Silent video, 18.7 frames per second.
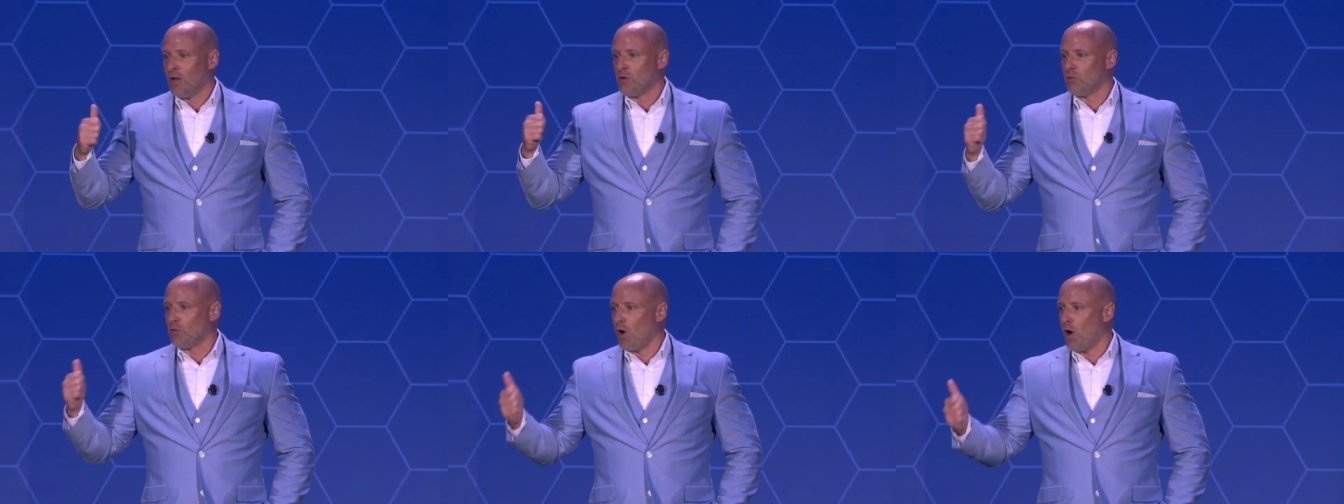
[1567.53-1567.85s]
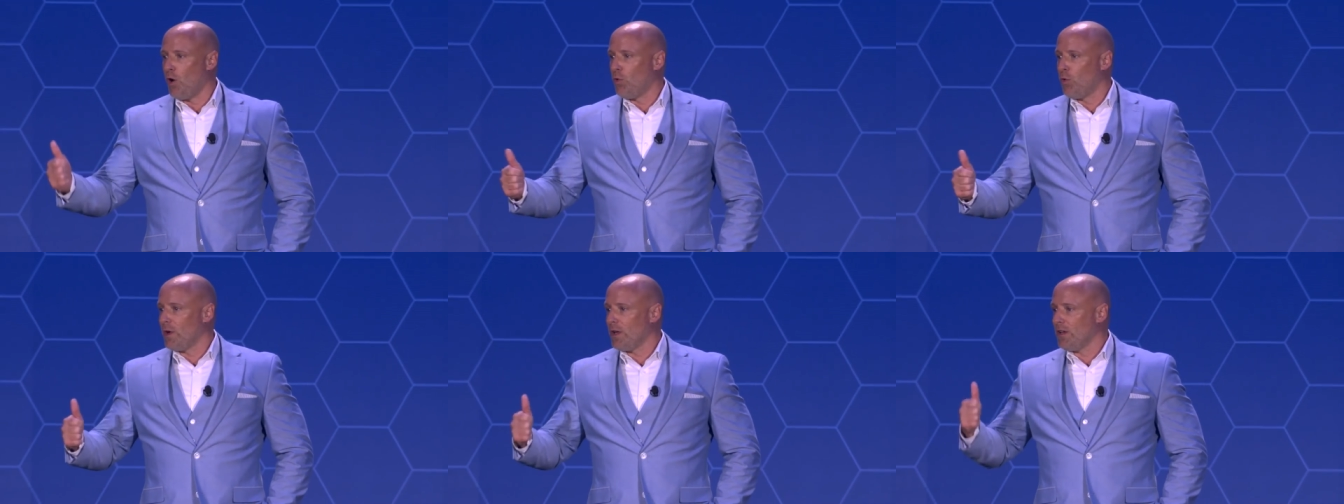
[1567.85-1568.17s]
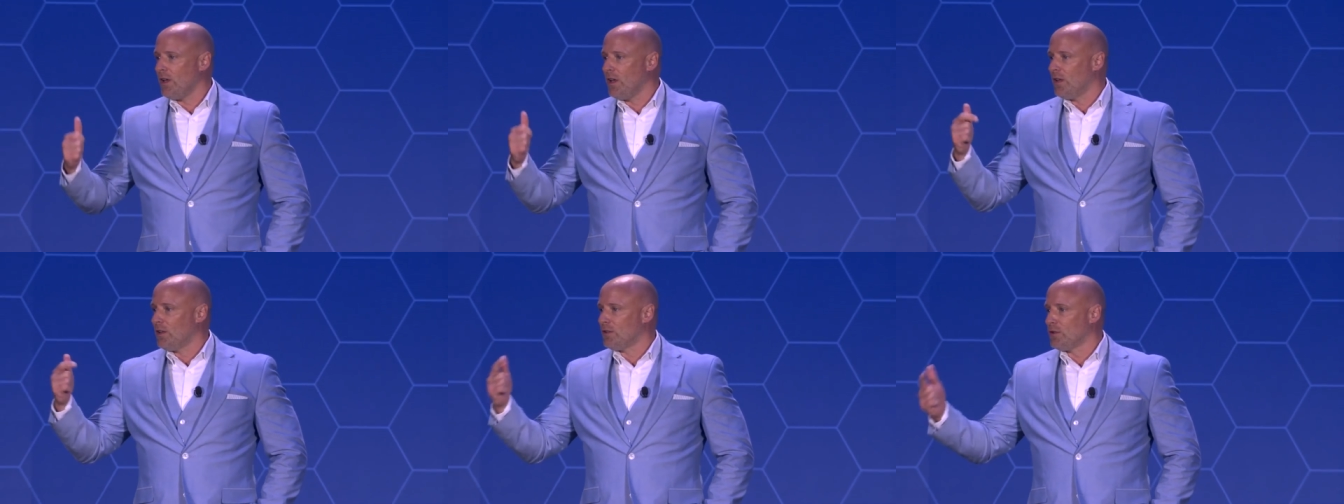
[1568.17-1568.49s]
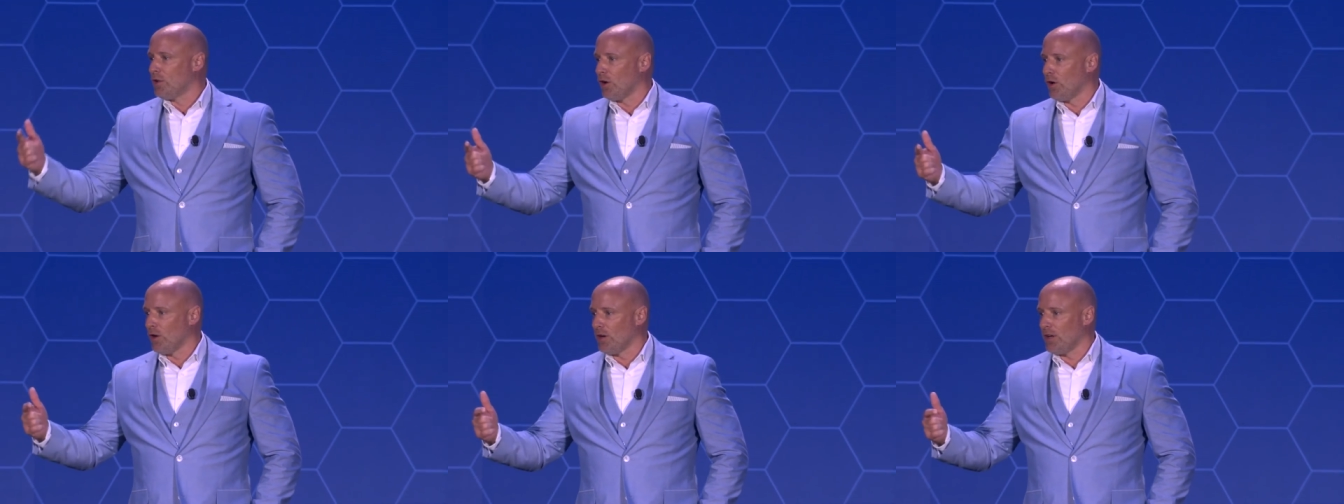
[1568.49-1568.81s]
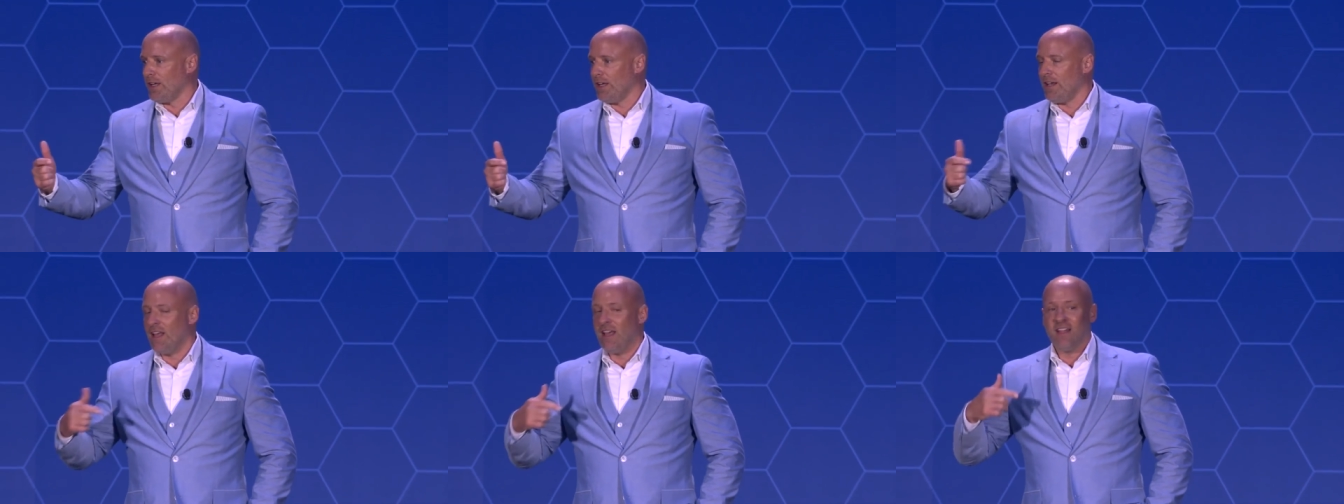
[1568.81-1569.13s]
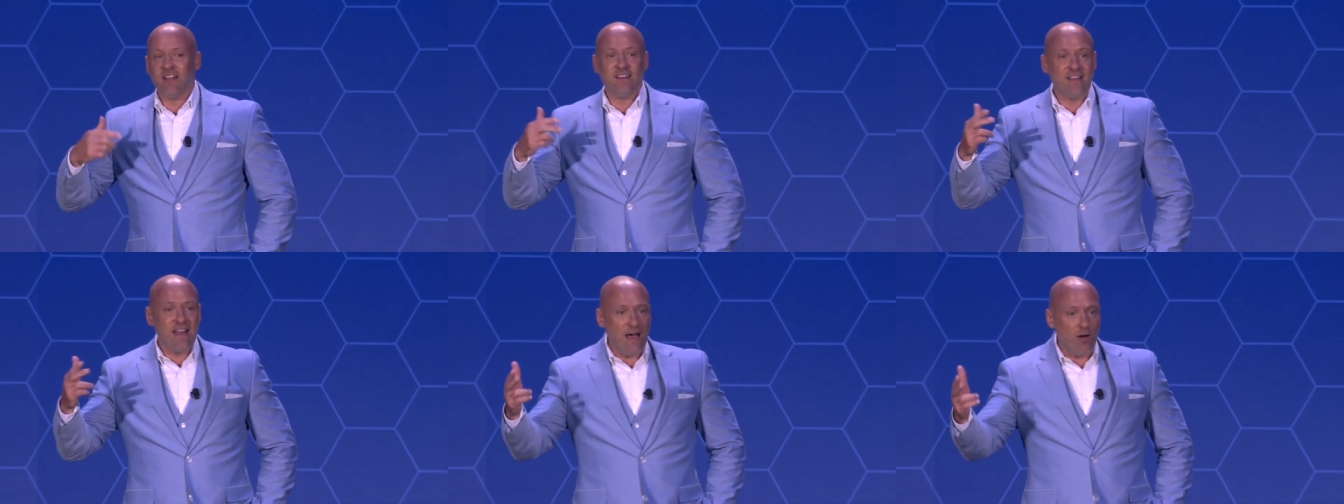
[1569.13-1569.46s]
growing, learning,
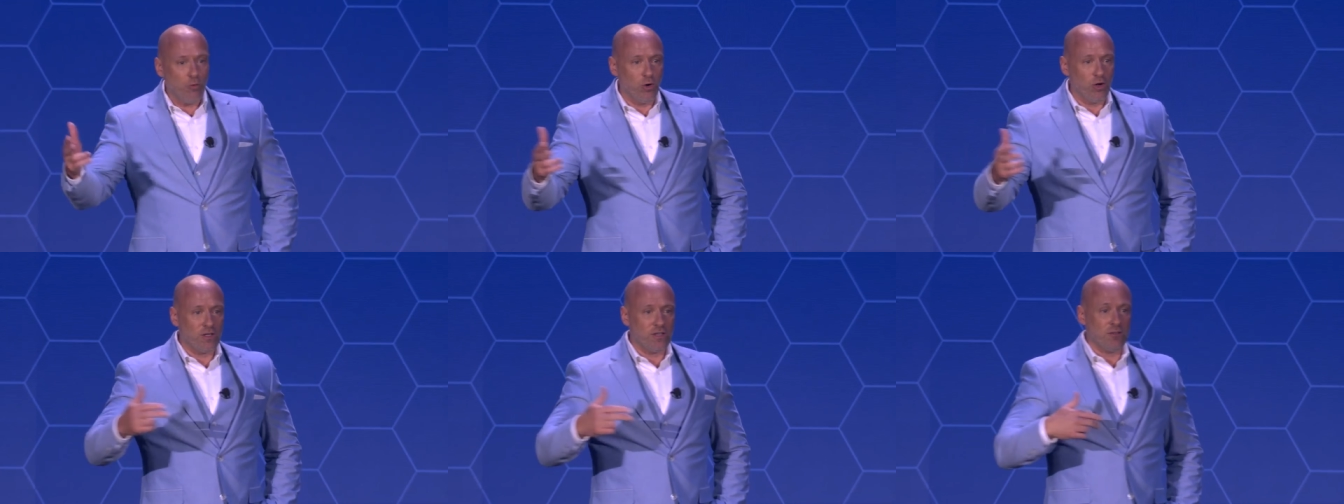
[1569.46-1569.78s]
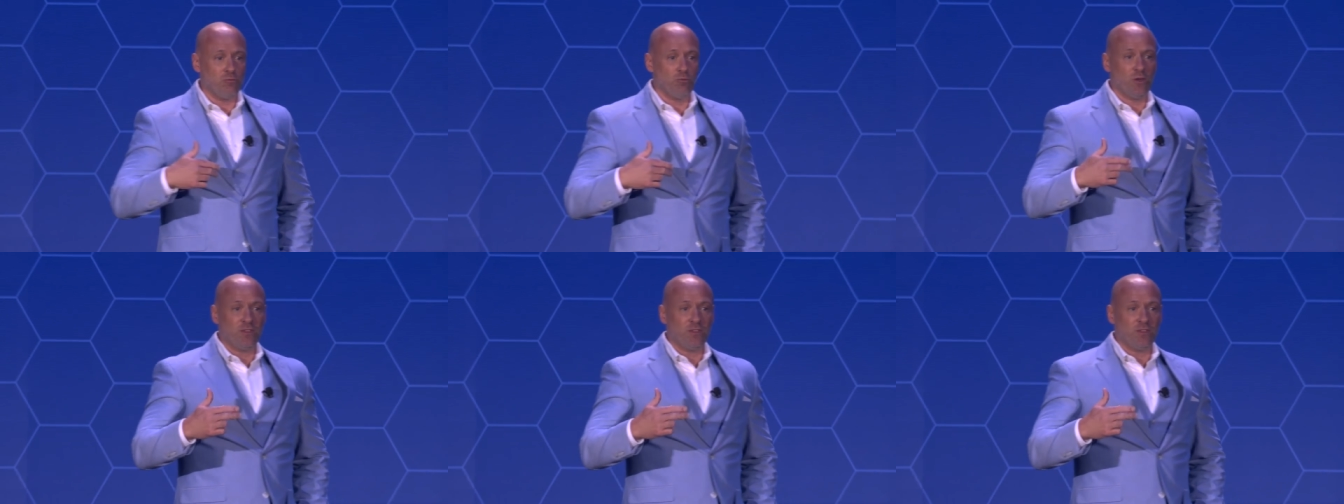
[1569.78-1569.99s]
networking